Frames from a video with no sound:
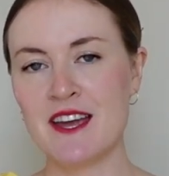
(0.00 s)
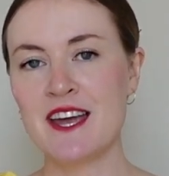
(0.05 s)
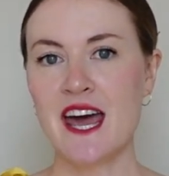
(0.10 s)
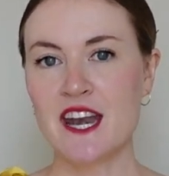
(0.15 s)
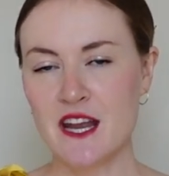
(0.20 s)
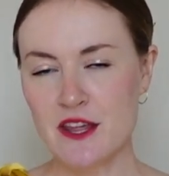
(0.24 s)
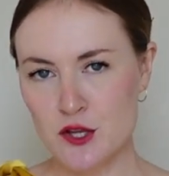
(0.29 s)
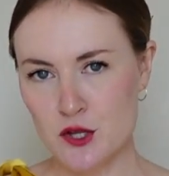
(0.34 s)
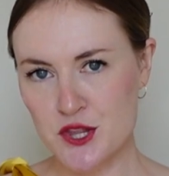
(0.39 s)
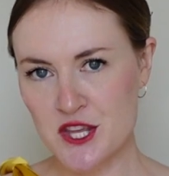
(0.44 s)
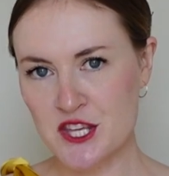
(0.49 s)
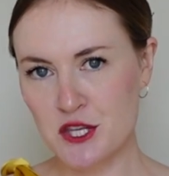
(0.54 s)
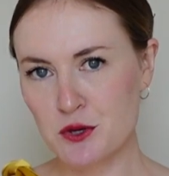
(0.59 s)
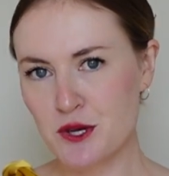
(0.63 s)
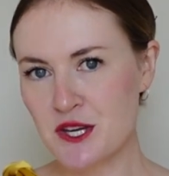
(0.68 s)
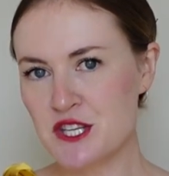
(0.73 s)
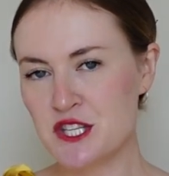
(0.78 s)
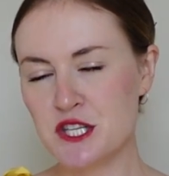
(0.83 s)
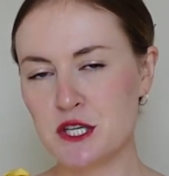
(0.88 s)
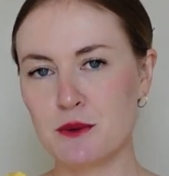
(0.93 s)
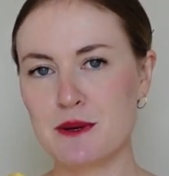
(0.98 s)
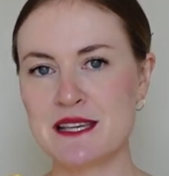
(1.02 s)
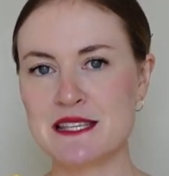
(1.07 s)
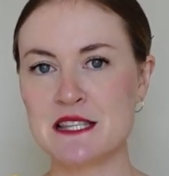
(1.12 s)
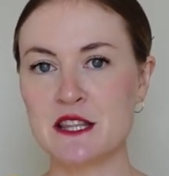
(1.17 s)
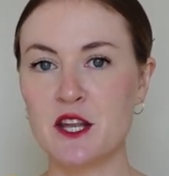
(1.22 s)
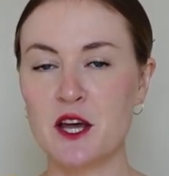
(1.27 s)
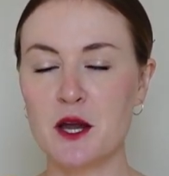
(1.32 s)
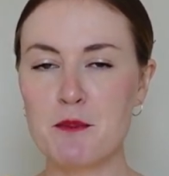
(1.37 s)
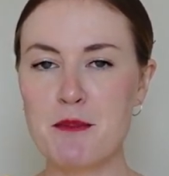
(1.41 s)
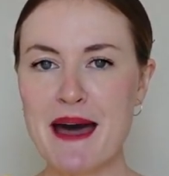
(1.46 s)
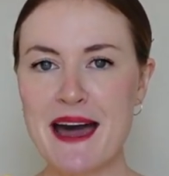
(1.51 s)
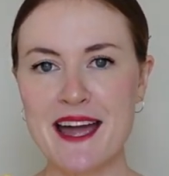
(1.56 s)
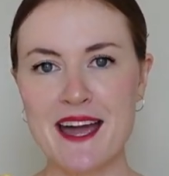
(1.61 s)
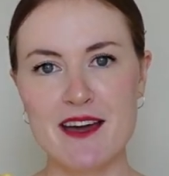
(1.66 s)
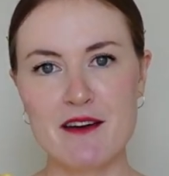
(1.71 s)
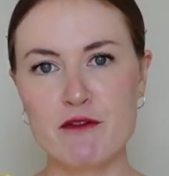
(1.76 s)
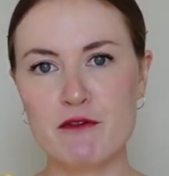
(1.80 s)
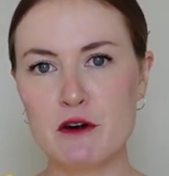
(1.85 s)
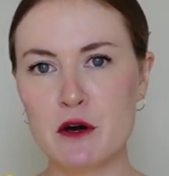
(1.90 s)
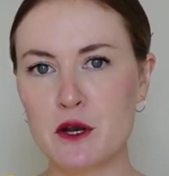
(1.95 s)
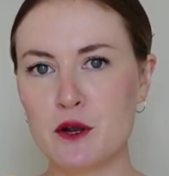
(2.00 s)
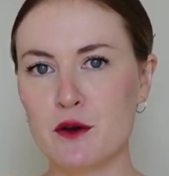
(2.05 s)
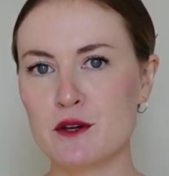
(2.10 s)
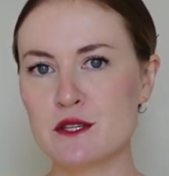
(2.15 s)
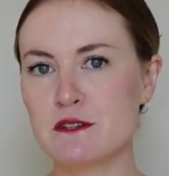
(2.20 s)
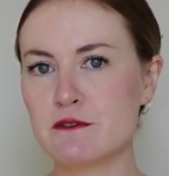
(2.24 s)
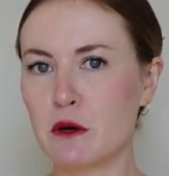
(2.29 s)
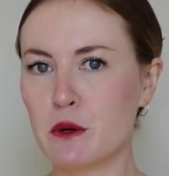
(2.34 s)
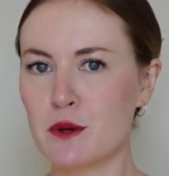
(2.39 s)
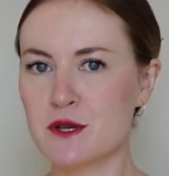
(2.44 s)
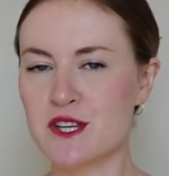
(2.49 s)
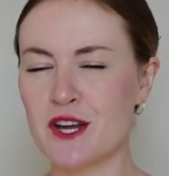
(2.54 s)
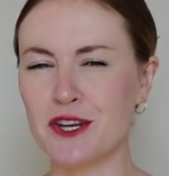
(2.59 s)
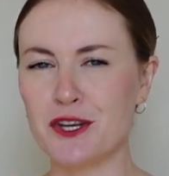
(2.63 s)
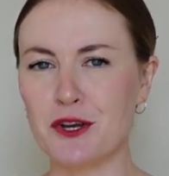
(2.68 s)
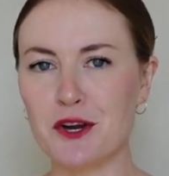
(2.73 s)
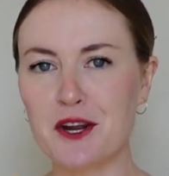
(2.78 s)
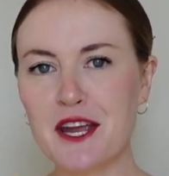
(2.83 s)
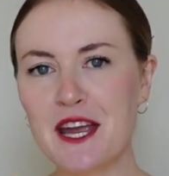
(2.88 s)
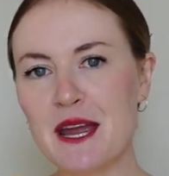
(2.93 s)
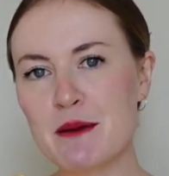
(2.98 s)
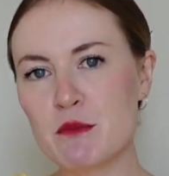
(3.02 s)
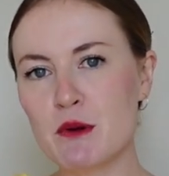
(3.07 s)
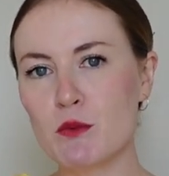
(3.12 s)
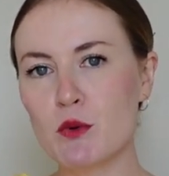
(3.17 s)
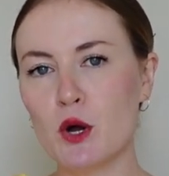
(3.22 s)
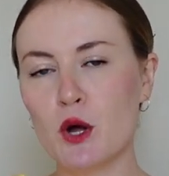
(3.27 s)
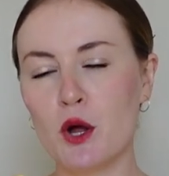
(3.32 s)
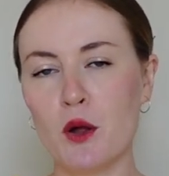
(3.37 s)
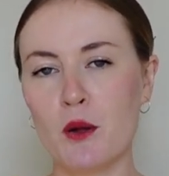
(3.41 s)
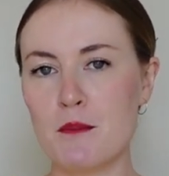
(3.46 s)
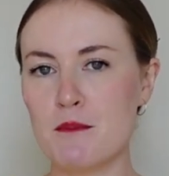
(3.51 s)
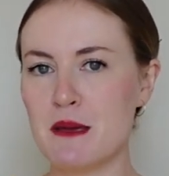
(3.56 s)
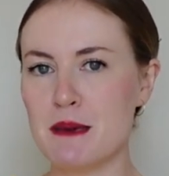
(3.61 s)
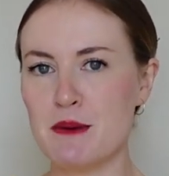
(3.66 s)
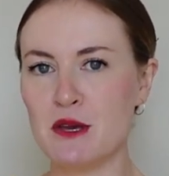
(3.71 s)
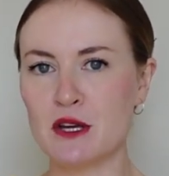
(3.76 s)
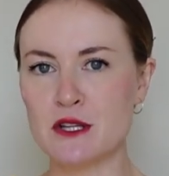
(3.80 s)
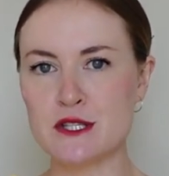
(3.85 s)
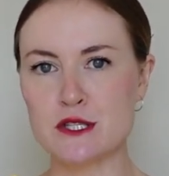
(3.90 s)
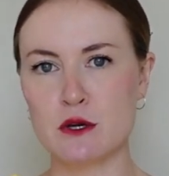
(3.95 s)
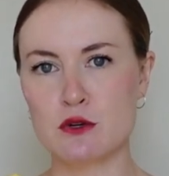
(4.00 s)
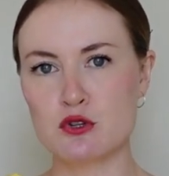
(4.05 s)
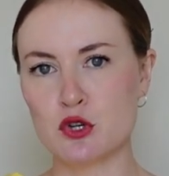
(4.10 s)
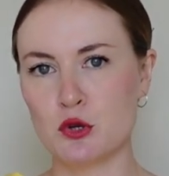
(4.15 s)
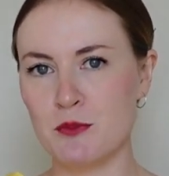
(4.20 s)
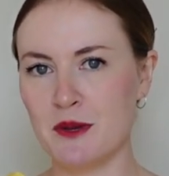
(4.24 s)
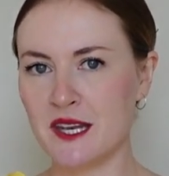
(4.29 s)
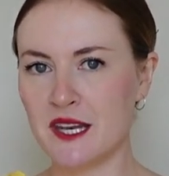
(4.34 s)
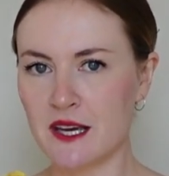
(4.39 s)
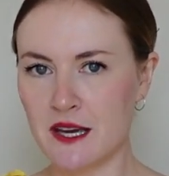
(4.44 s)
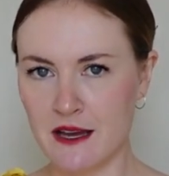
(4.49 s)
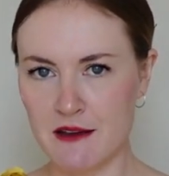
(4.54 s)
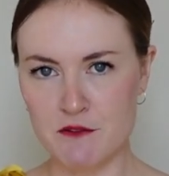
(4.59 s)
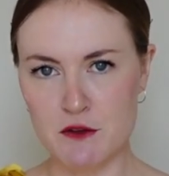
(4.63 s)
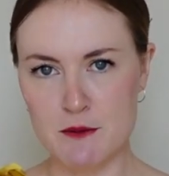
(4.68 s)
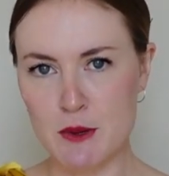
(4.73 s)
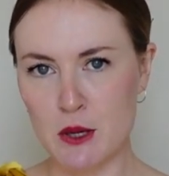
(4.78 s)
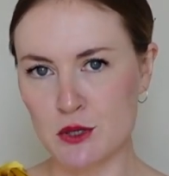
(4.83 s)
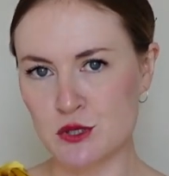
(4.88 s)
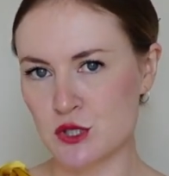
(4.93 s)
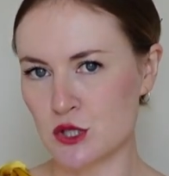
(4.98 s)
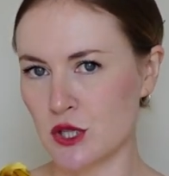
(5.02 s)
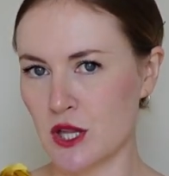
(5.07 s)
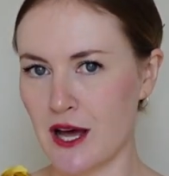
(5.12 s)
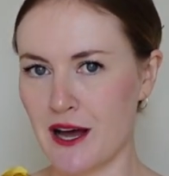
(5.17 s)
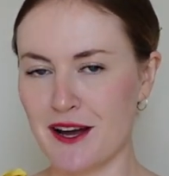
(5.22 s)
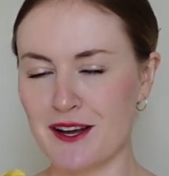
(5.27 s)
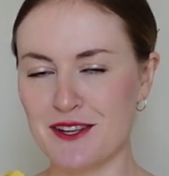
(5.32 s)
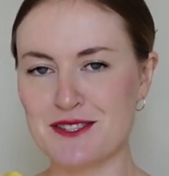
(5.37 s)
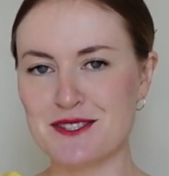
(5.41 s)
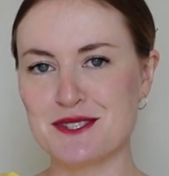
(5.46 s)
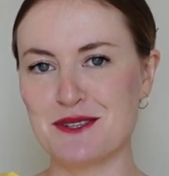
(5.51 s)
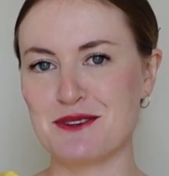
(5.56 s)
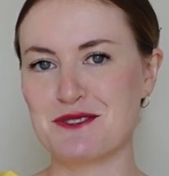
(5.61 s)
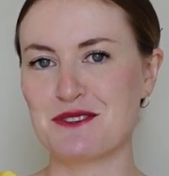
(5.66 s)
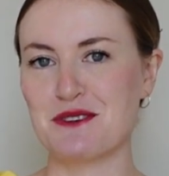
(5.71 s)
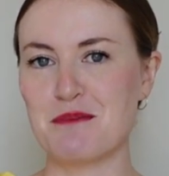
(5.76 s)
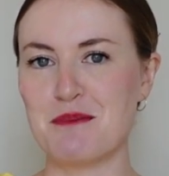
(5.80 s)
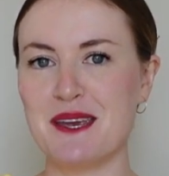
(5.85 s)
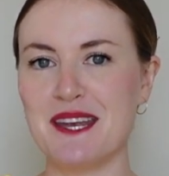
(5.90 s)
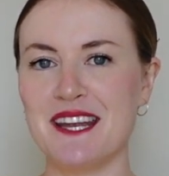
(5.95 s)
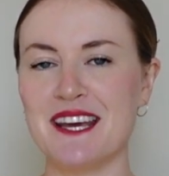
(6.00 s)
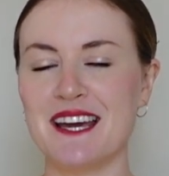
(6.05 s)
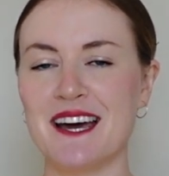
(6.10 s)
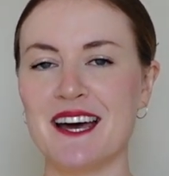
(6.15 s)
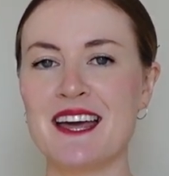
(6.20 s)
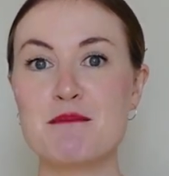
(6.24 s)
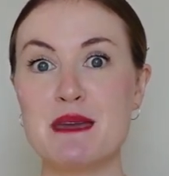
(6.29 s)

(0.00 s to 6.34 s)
Another thing you can do is look back at photos, photos on your camera roll, maybe on social media if you post a lot on social media.